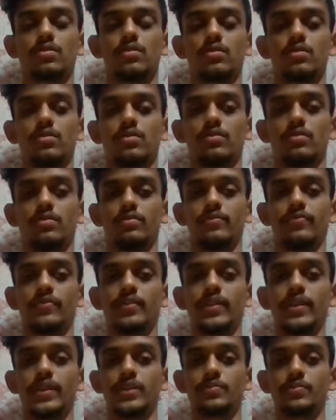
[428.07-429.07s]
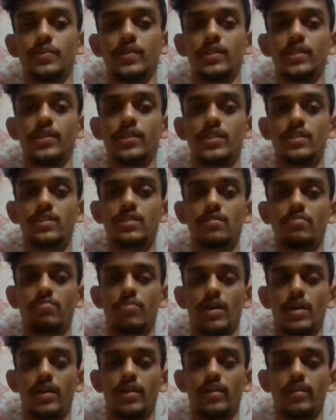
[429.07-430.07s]
We'll explain this
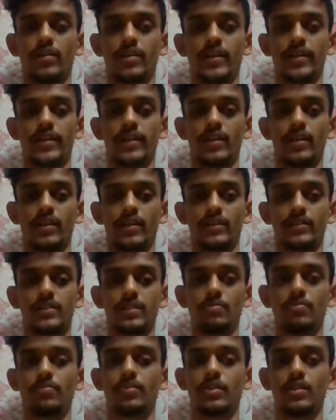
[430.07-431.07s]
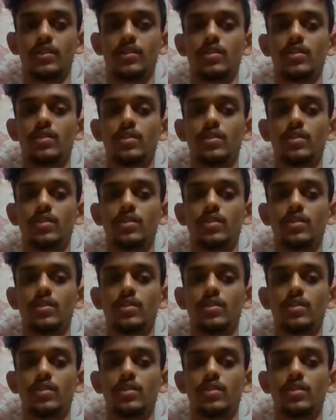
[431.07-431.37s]
by taking an example.